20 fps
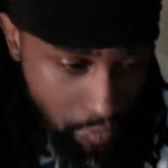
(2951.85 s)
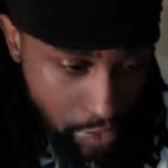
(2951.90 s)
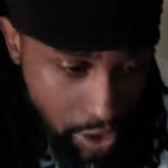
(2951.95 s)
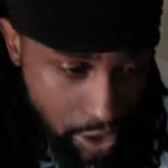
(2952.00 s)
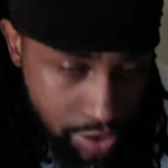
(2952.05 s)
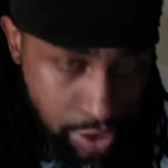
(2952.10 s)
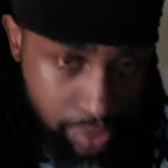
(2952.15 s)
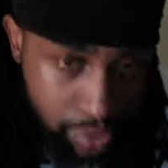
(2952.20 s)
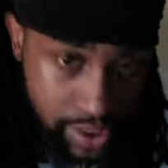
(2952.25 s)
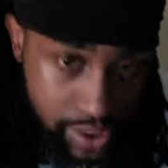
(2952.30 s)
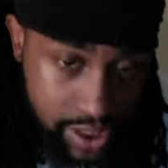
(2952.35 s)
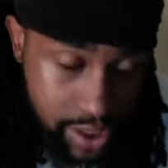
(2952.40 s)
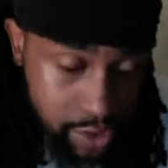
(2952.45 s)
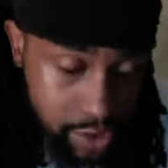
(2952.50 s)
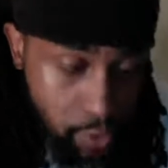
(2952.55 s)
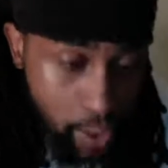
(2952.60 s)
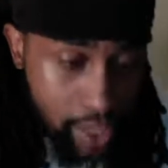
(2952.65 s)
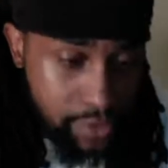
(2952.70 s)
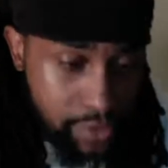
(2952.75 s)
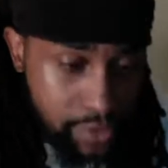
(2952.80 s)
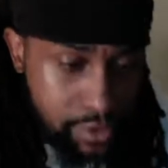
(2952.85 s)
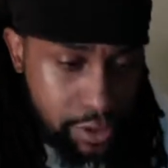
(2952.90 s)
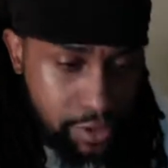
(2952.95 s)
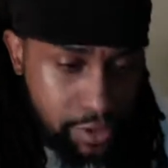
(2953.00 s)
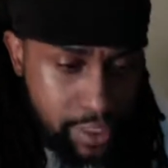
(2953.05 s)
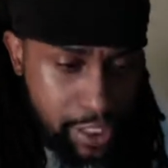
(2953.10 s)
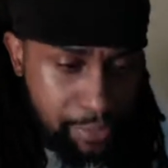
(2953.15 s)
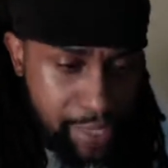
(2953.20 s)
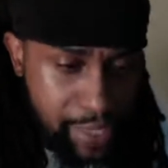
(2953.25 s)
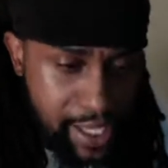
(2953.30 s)
So this is why you
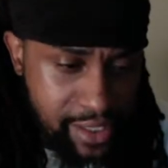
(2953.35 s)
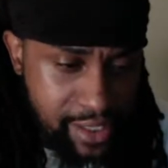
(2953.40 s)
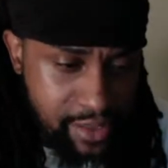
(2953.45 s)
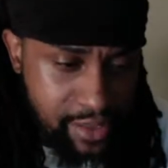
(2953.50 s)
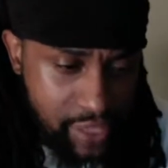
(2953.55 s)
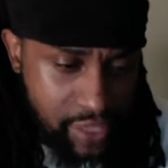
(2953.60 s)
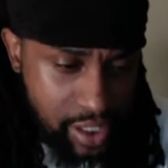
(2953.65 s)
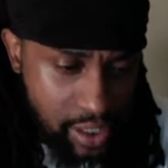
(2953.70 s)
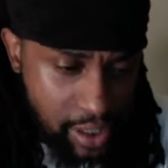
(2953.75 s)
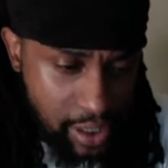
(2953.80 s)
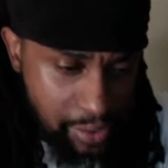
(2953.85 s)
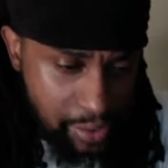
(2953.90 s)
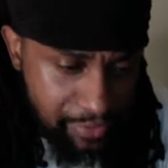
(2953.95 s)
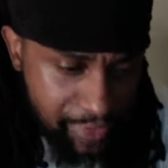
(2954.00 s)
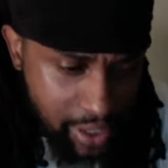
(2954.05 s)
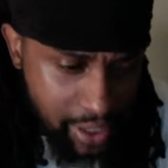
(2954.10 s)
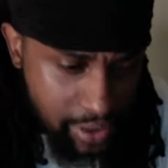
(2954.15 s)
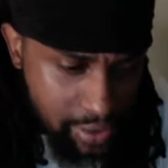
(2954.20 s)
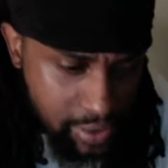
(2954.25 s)
create passive income flow.